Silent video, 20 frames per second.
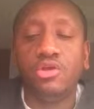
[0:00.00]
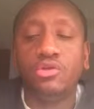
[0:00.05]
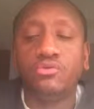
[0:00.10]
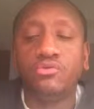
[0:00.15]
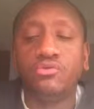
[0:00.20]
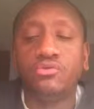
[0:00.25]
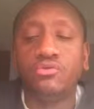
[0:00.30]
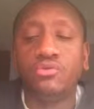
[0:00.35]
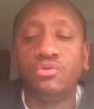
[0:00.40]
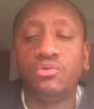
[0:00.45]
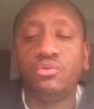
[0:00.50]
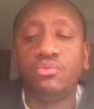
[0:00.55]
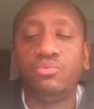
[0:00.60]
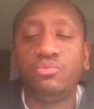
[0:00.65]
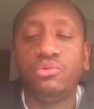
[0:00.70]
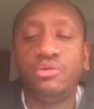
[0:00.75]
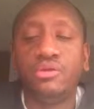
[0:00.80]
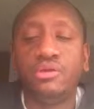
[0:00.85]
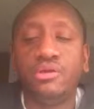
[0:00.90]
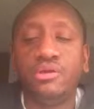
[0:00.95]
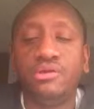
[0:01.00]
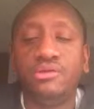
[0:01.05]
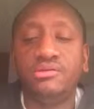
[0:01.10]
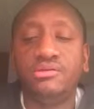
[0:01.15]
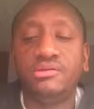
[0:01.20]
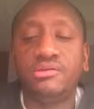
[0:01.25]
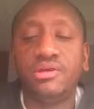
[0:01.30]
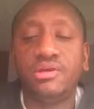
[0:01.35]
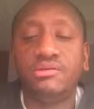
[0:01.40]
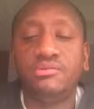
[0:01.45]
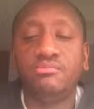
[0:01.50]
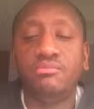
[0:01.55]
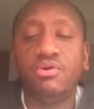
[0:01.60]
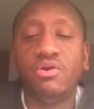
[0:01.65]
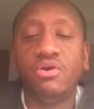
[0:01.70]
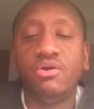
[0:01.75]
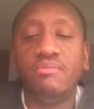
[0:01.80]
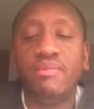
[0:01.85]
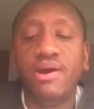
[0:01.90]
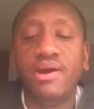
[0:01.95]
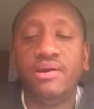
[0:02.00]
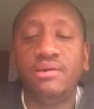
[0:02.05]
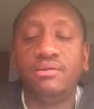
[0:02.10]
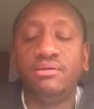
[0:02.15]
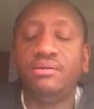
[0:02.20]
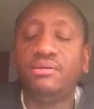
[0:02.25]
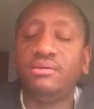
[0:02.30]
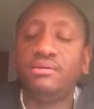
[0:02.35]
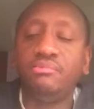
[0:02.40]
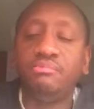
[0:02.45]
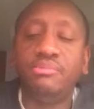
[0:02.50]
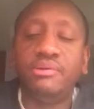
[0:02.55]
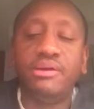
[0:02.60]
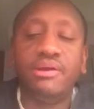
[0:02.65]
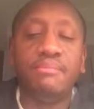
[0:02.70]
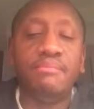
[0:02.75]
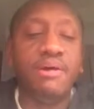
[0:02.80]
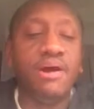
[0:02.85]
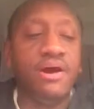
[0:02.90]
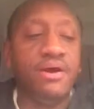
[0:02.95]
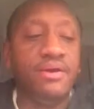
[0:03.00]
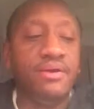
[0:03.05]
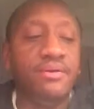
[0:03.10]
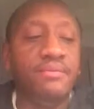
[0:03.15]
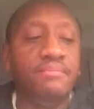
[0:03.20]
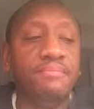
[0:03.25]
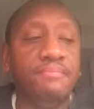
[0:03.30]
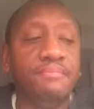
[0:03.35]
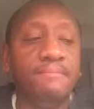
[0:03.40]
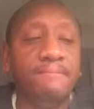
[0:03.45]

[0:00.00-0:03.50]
So we're gonna discuss more about a little bit about it.